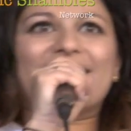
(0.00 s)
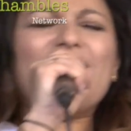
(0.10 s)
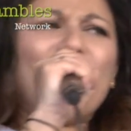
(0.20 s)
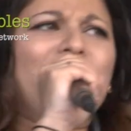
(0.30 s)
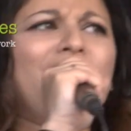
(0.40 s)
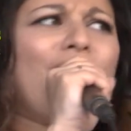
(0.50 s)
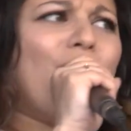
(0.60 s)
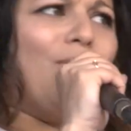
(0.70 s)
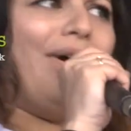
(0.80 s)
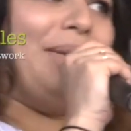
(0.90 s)
They want to
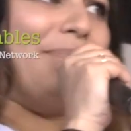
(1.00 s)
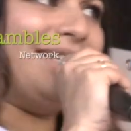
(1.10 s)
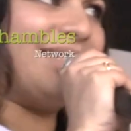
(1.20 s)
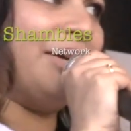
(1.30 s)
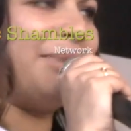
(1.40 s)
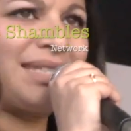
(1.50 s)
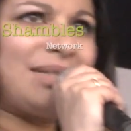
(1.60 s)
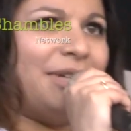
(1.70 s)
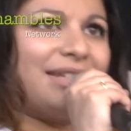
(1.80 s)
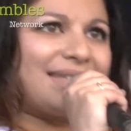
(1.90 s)
know why bedtime has to
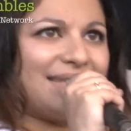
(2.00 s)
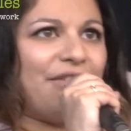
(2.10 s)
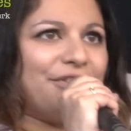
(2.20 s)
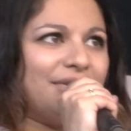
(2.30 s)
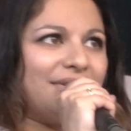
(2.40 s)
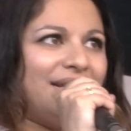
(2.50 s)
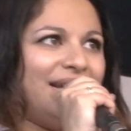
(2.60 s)
be at 7.